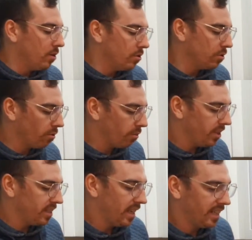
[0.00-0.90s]
So we're
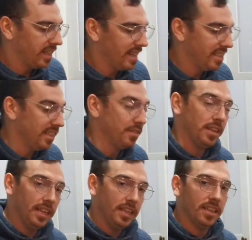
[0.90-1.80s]
really taking the idea of
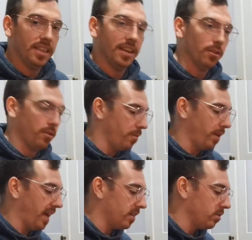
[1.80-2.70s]
heat and
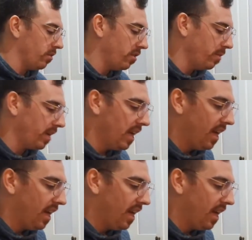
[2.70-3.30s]
endothermic, exothermic,